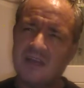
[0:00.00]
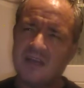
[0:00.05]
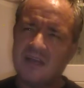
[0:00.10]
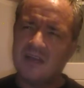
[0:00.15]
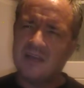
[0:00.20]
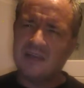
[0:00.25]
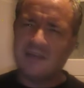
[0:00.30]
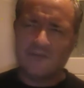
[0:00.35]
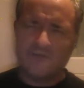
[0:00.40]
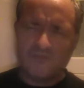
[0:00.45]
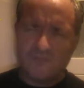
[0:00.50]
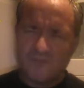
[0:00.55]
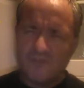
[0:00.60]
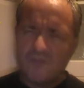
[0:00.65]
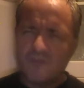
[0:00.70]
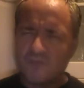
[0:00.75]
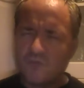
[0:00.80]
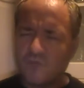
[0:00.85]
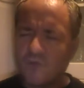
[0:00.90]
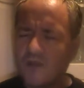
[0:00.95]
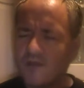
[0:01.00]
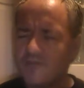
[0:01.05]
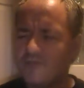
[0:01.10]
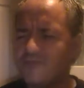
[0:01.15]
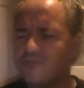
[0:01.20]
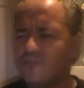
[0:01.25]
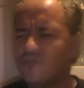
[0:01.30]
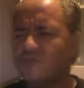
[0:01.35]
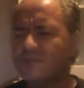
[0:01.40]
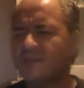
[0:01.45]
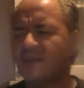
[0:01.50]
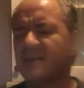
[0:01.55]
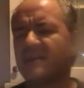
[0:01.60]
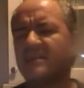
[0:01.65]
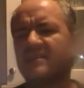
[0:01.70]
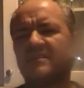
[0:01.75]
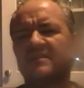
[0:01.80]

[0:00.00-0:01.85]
And I've reviewed quite a few now.